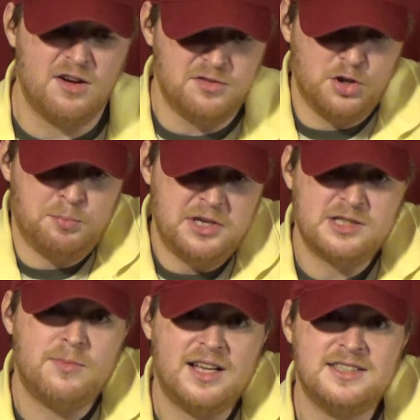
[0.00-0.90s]
off a little
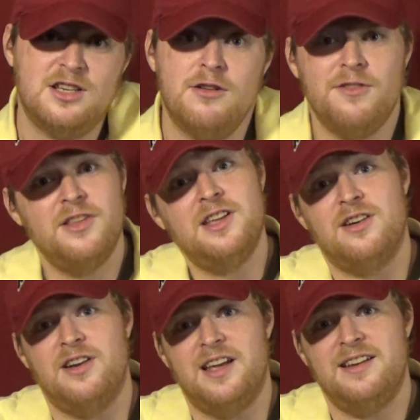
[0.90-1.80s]
piece of myself for the
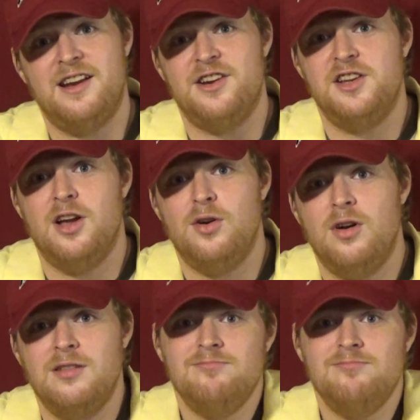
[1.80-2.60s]
internet. Here you go.